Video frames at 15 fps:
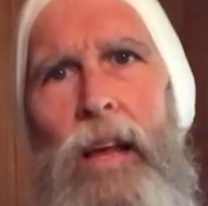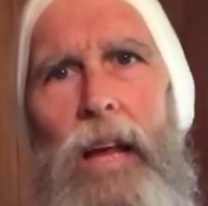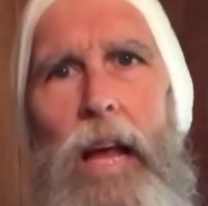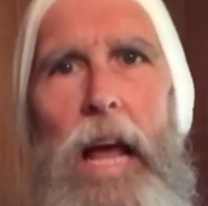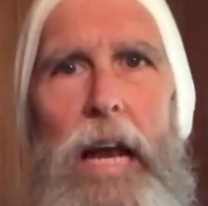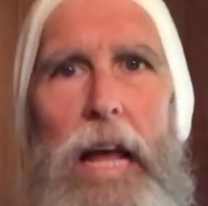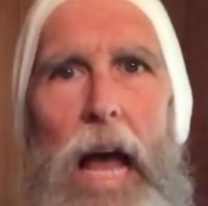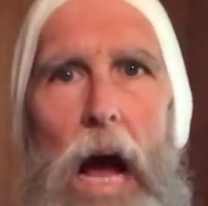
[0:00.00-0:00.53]

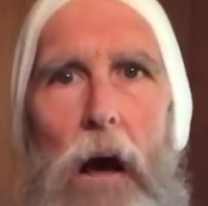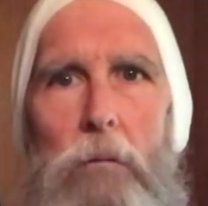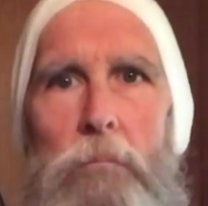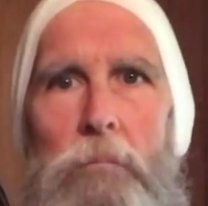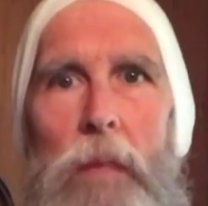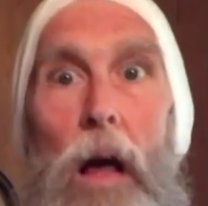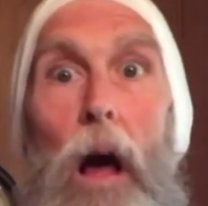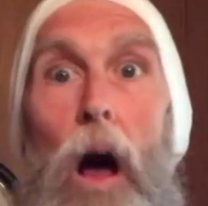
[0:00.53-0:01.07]
anyhow,
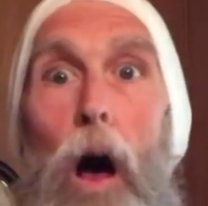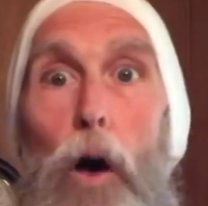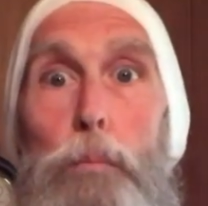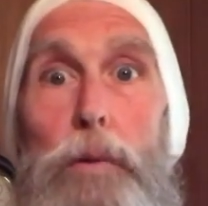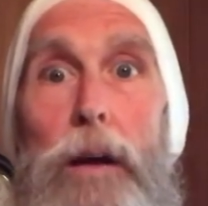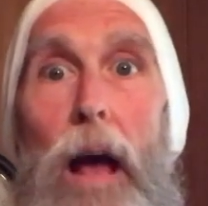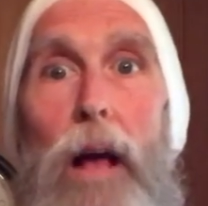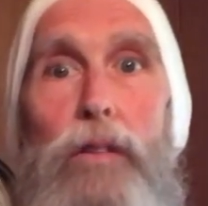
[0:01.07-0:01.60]

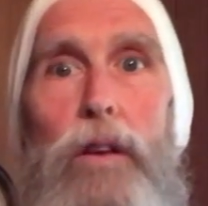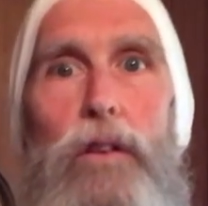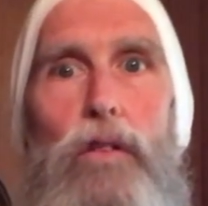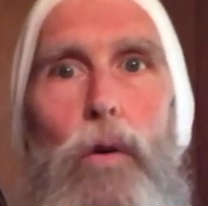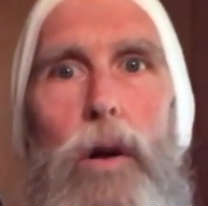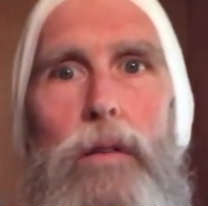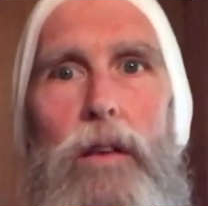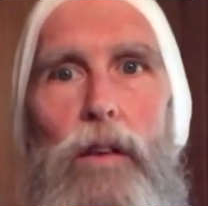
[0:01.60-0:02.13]
hope you guys
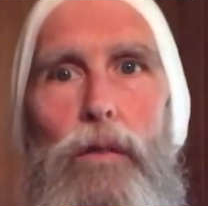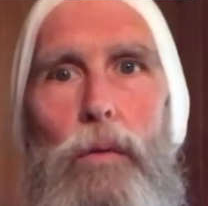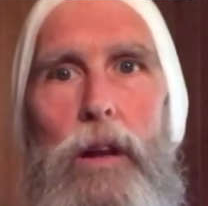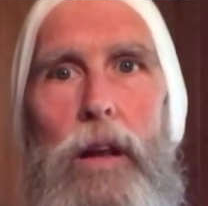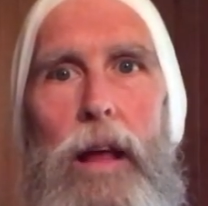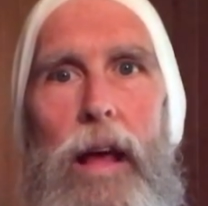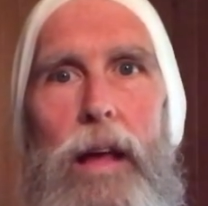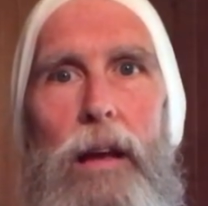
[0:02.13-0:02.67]
enjoyed this one
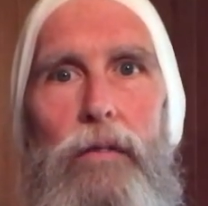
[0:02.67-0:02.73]
today.